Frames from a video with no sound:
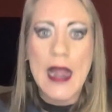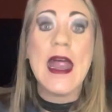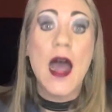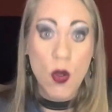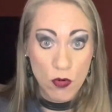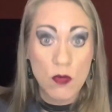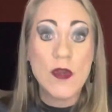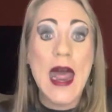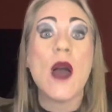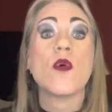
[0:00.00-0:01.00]
Now we're,
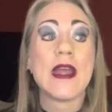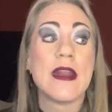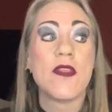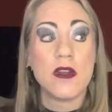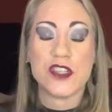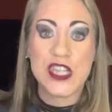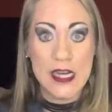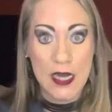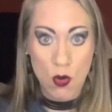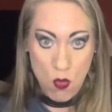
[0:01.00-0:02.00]
now we're getting the
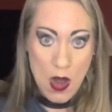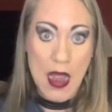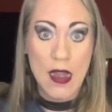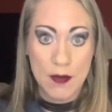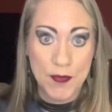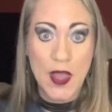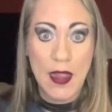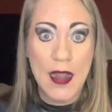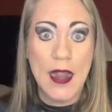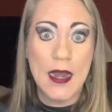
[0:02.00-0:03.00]
understanding of why,
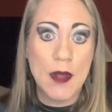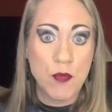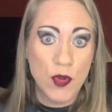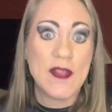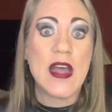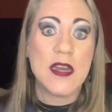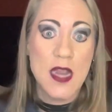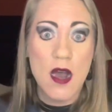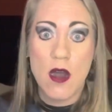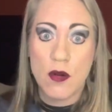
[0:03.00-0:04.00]
okay? And I'll bring that to
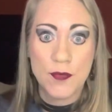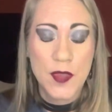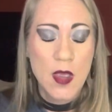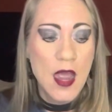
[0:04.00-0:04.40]
y'all.